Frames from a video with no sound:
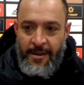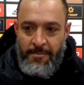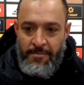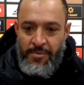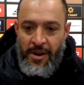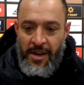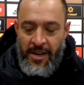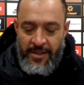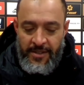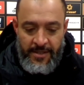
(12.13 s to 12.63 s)
I'm
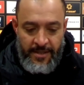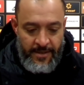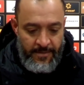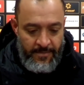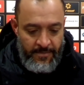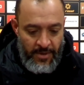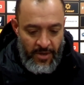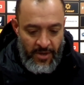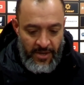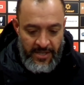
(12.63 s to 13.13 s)
proud
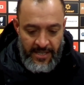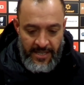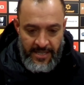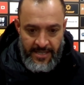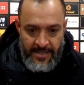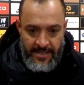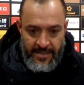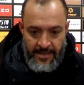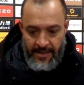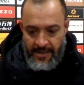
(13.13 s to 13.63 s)
because
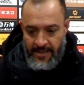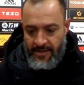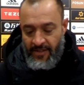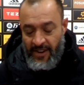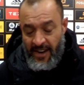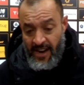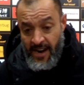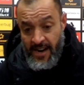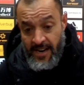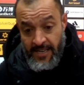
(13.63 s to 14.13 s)
it's
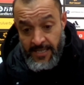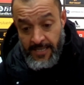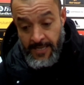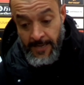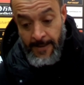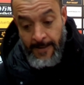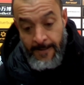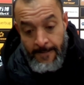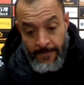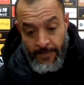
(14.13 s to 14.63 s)
very hard
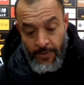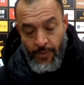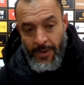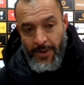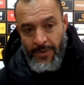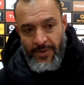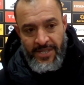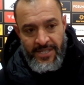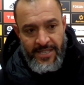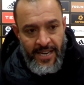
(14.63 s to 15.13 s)

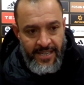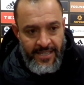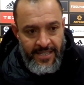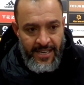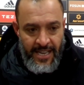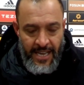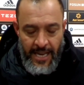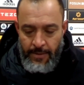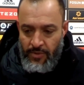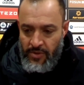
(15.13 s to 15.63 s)
when we start
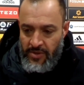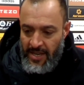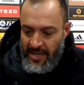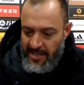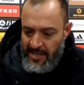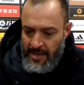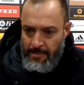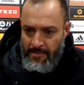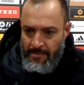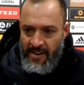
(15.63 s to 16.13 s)
the game
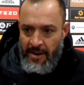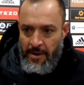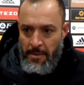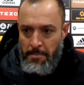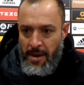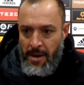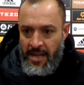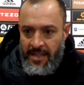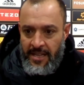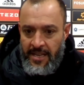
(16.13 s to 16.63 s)
very
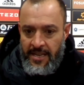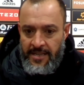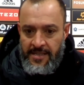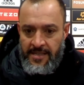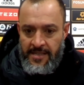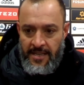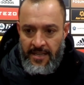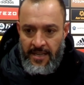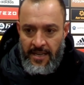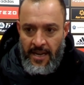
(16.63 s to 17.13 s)
badly,
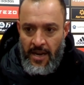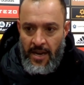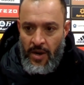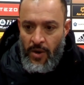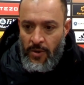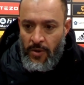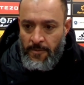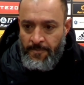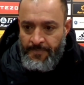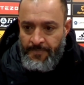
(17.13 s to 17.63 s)
conceding a
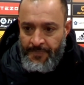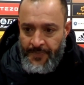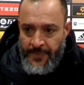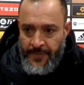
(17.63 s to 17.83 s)
goal.